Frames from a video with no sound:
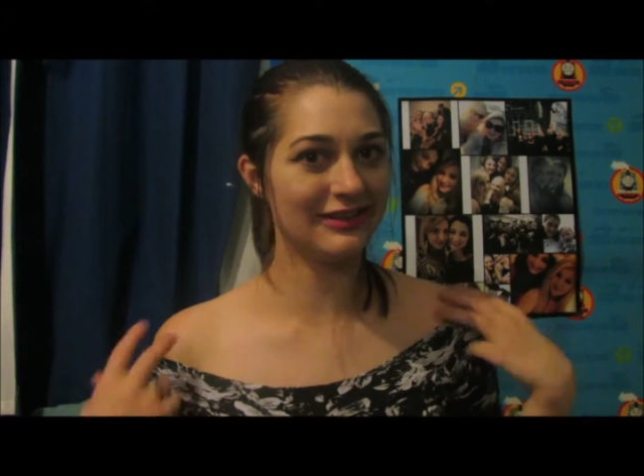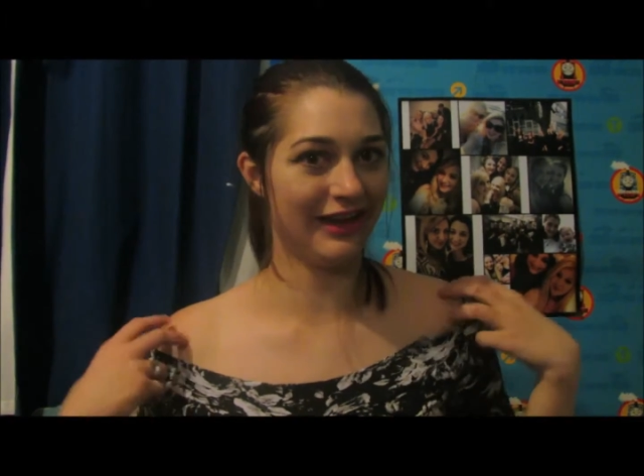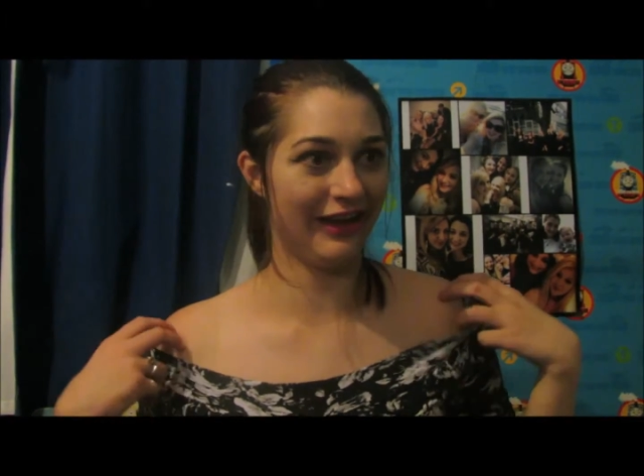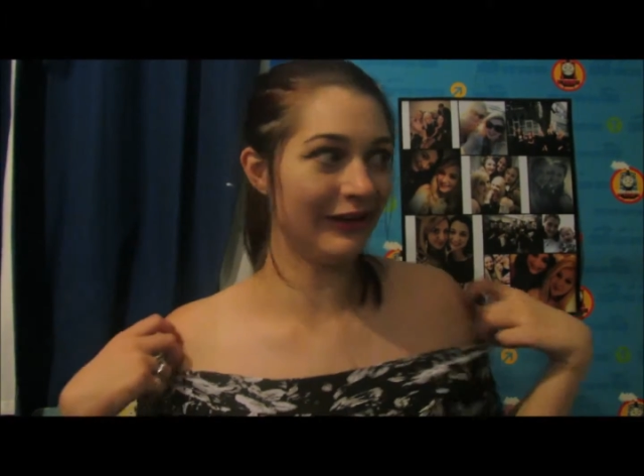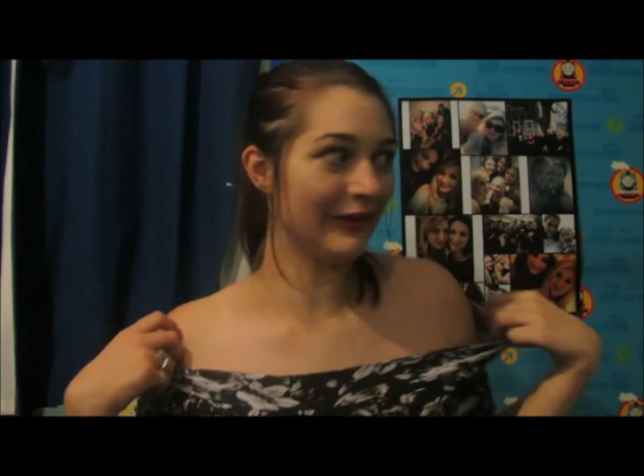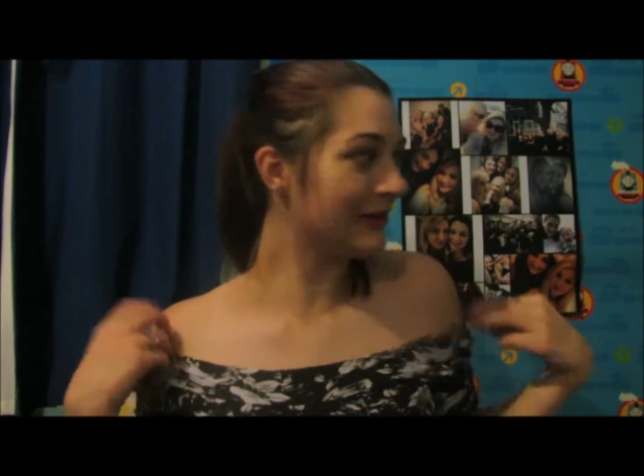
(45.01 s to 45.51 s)

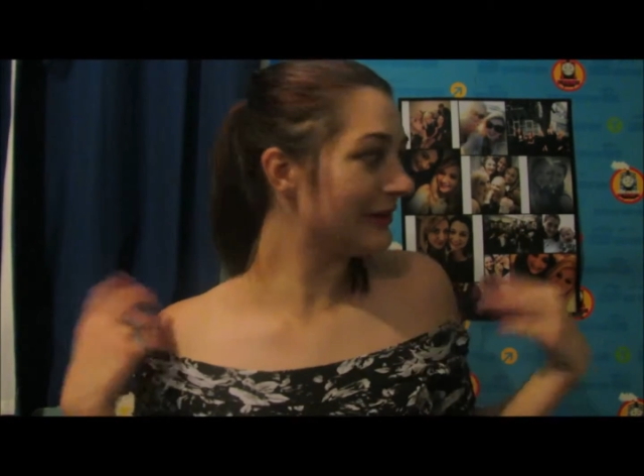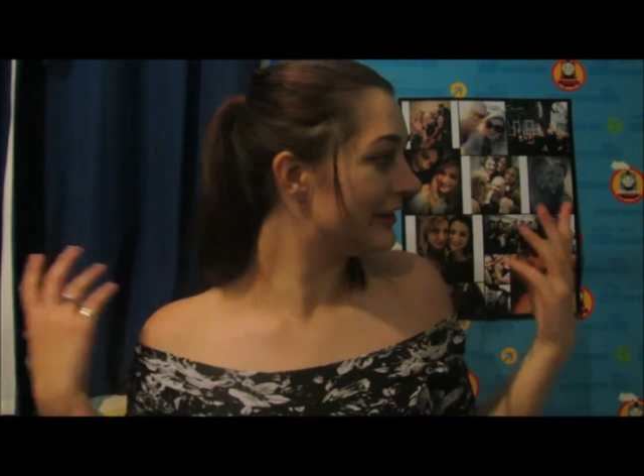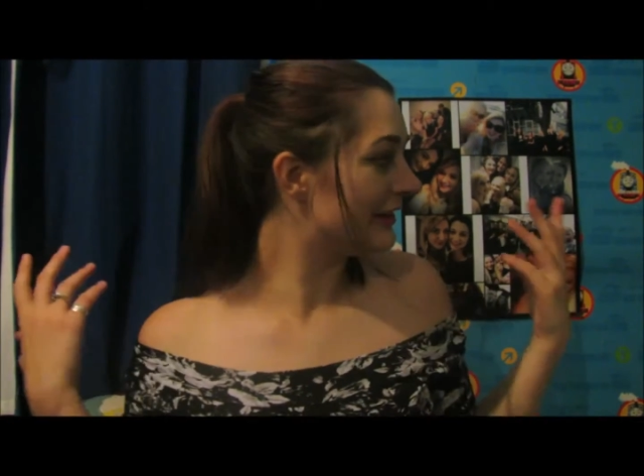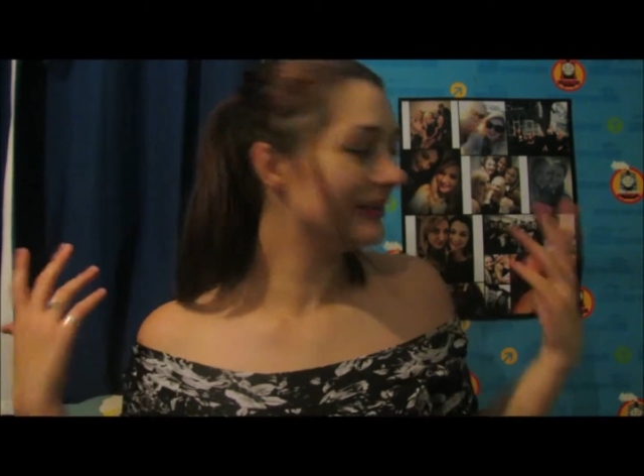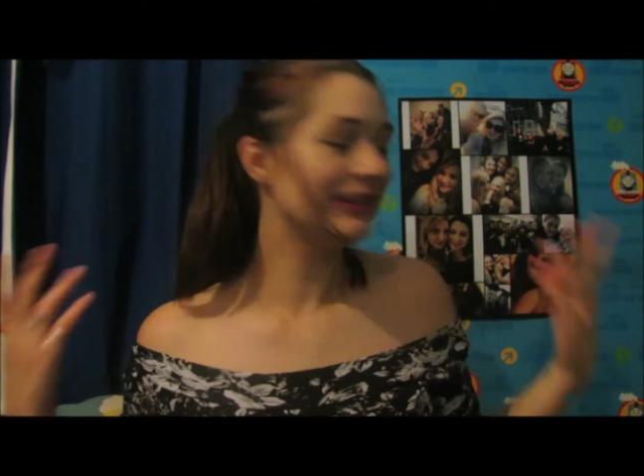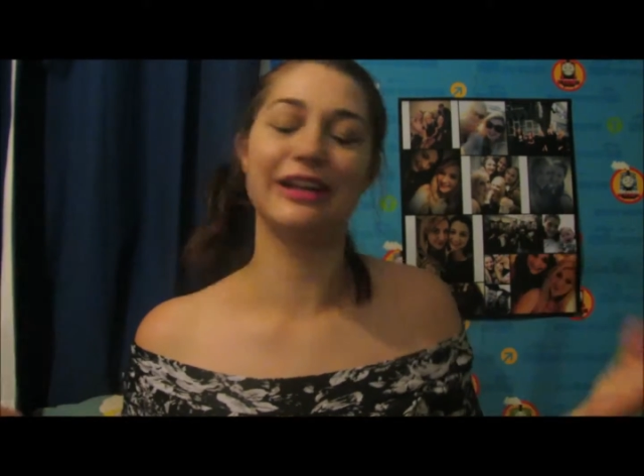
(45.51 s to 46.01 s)
So
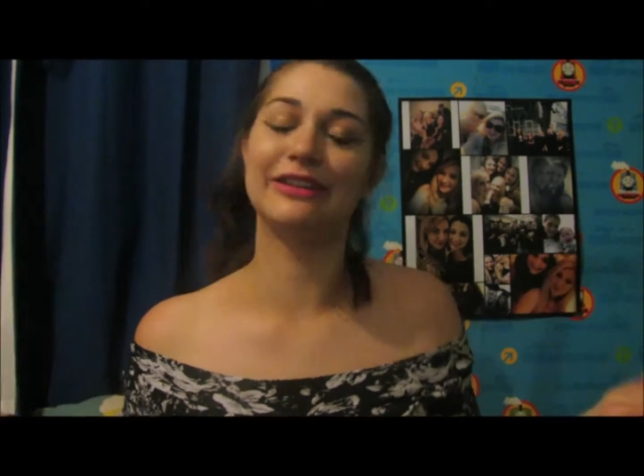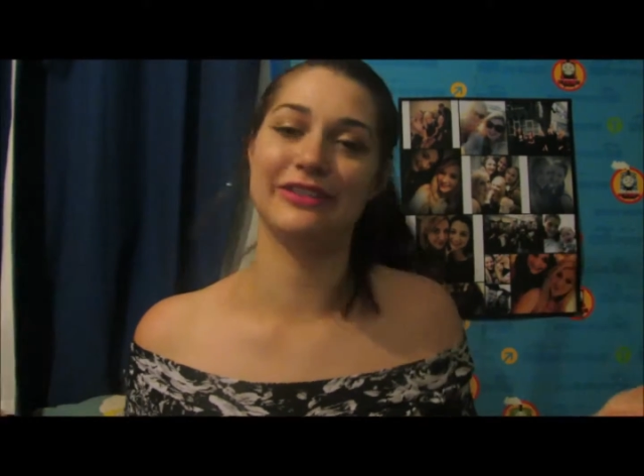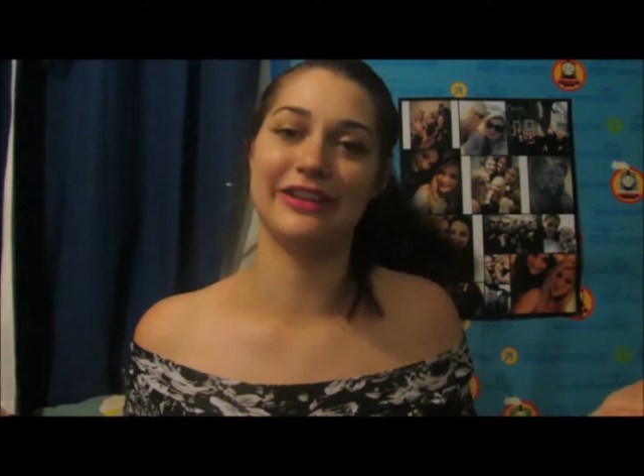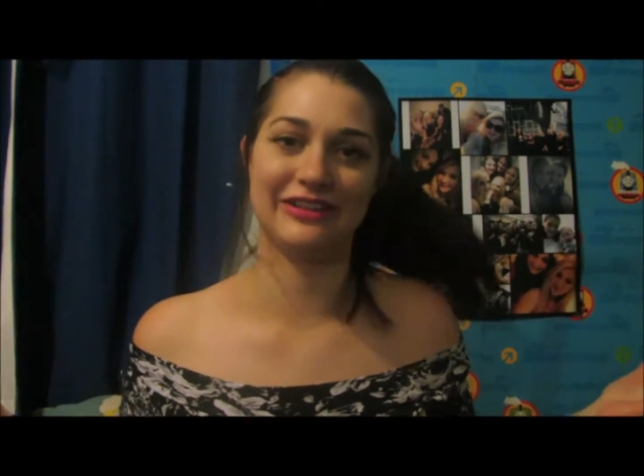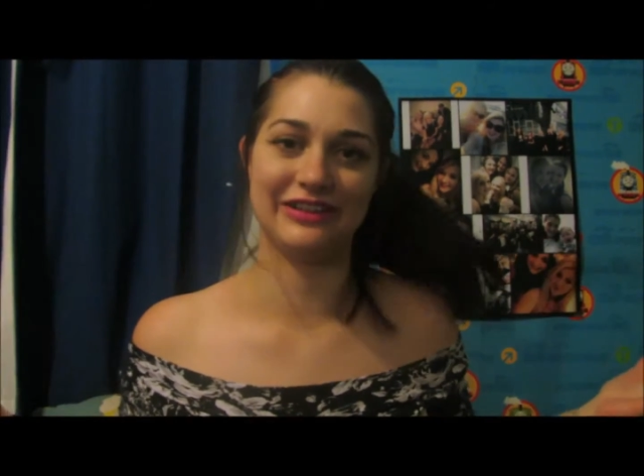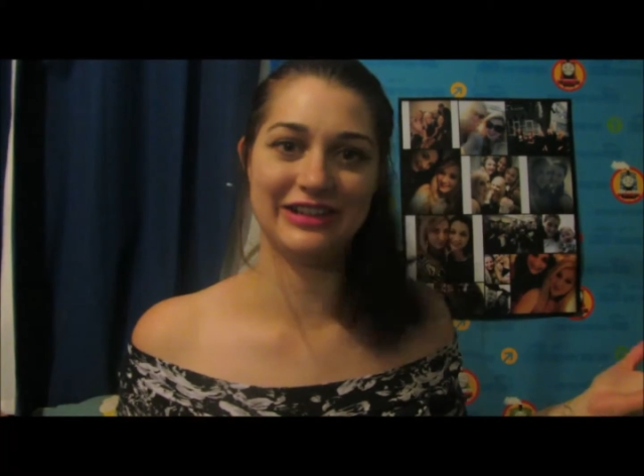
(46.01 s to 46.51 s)

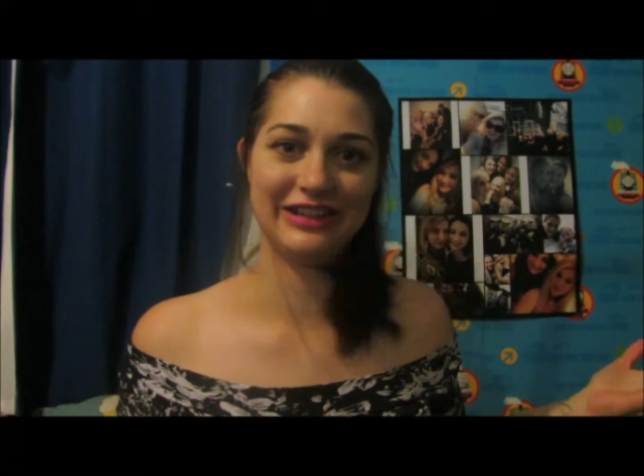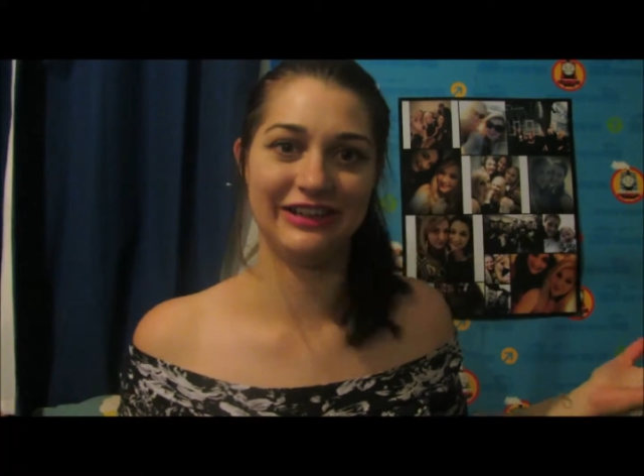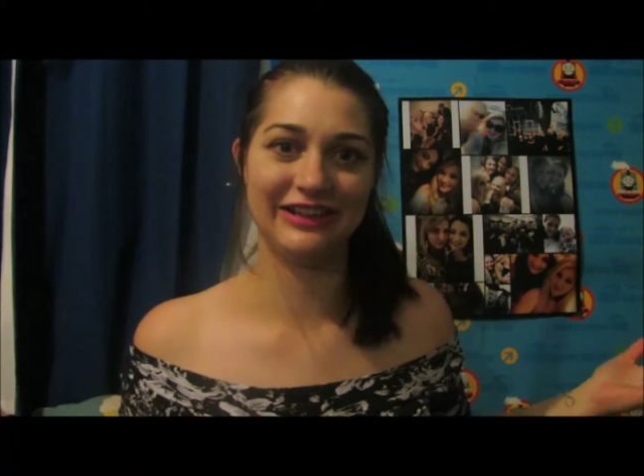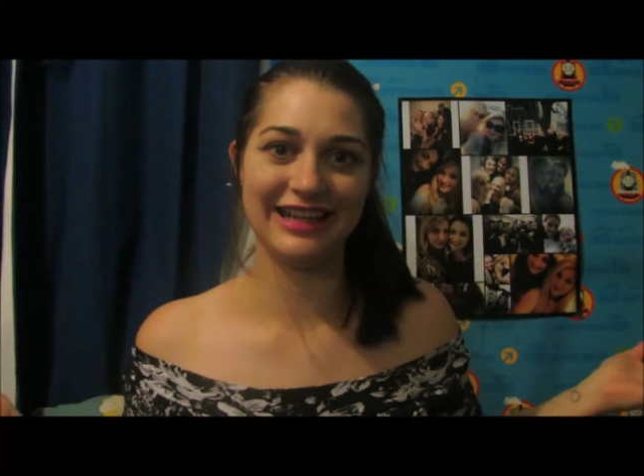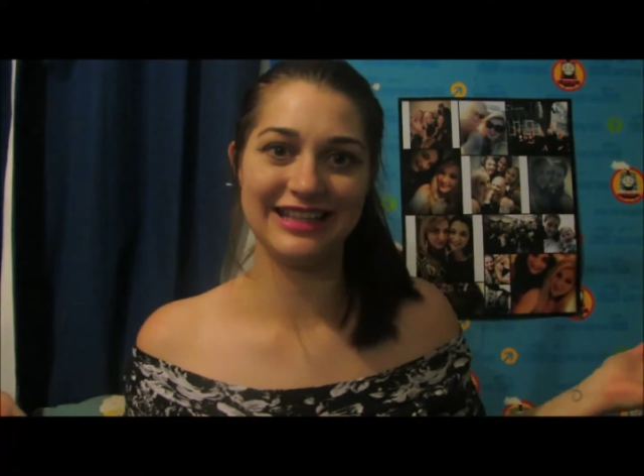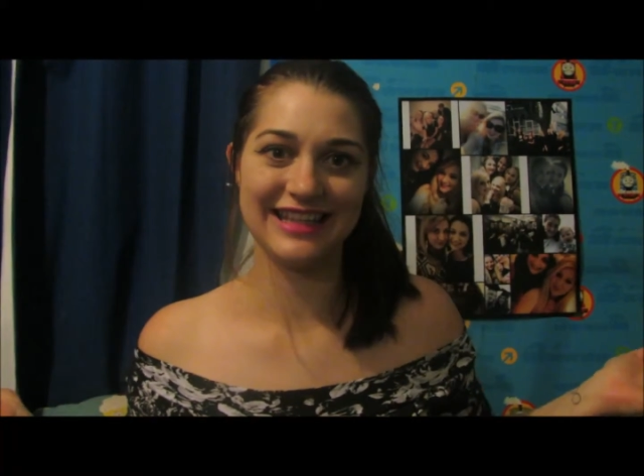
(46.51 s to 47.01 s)
without further
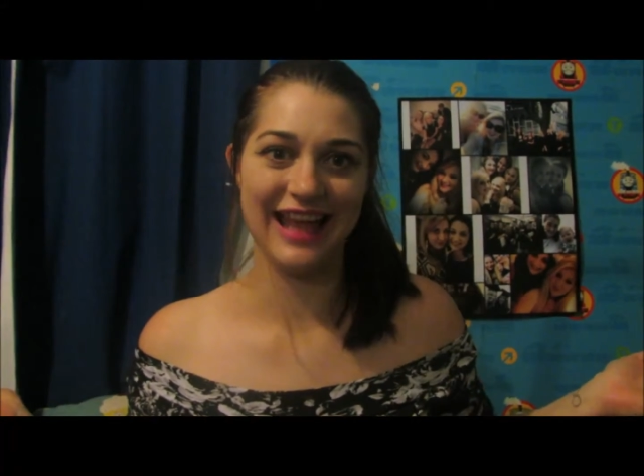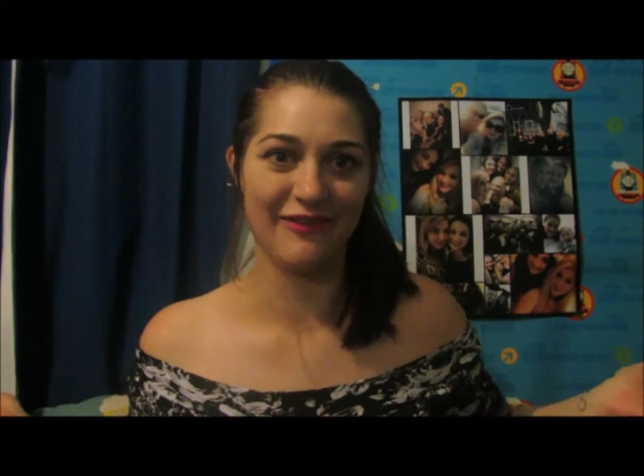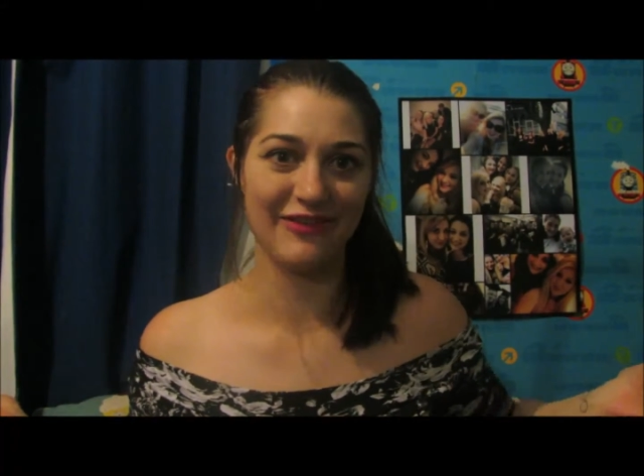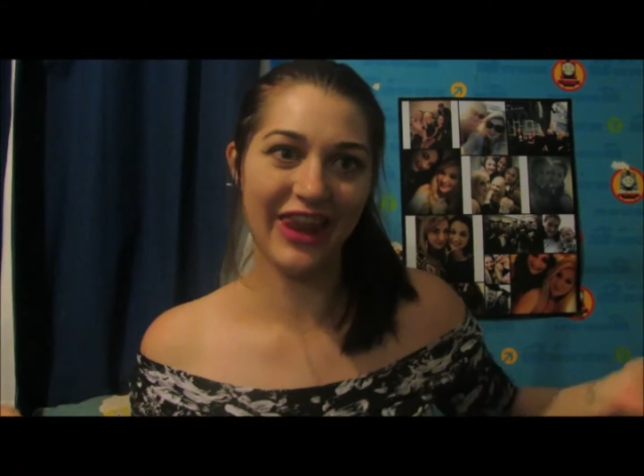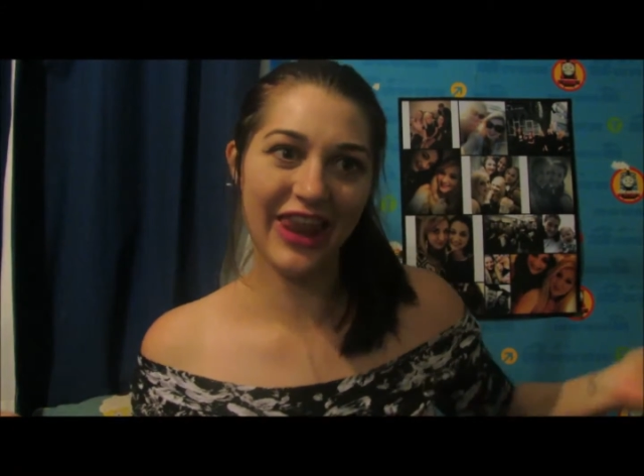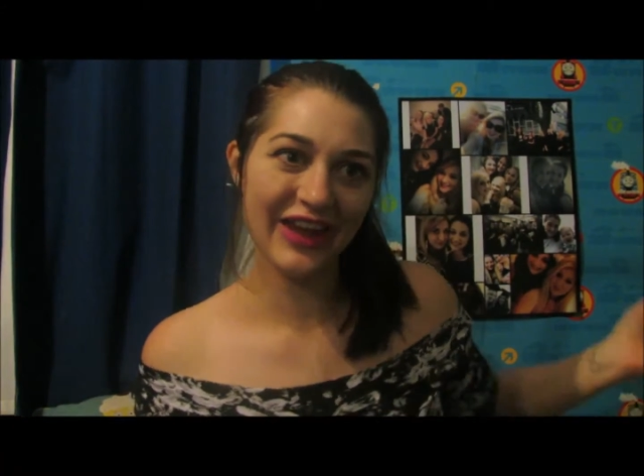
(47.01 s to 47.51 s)
ado, let's
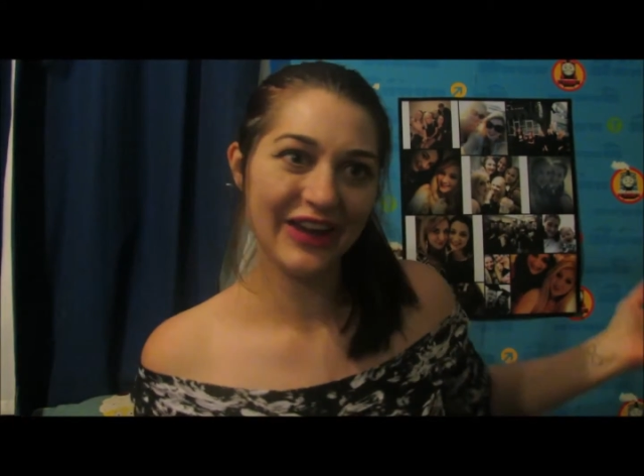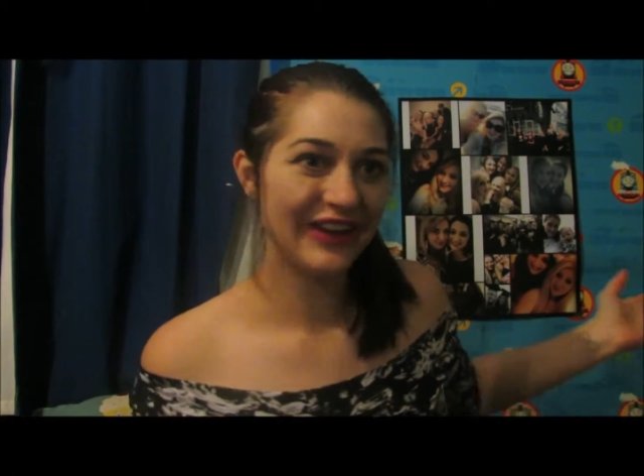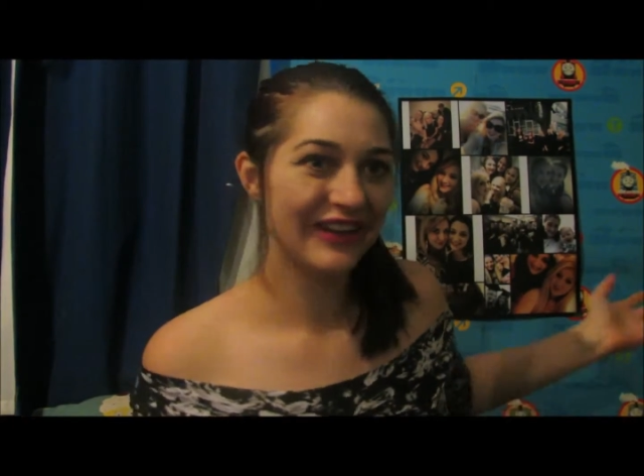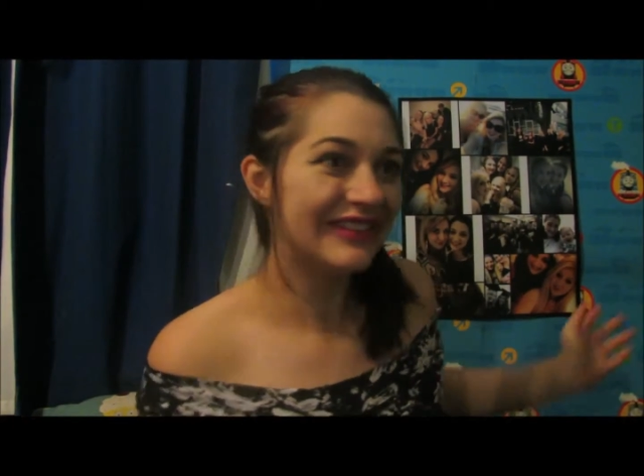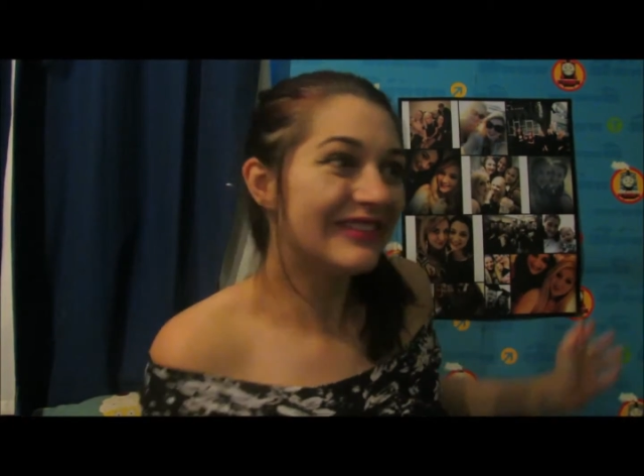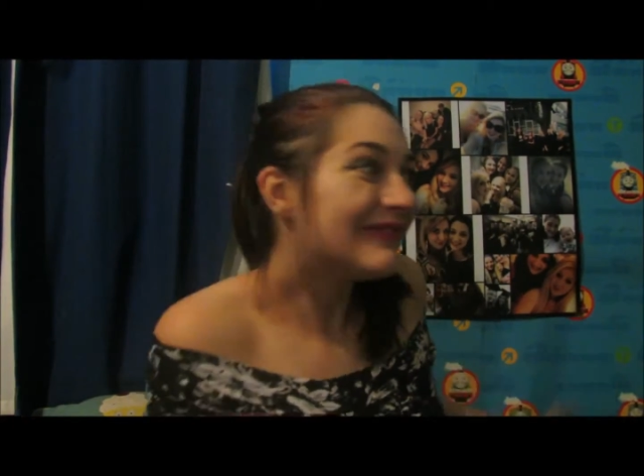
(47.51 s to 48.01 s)
have a look.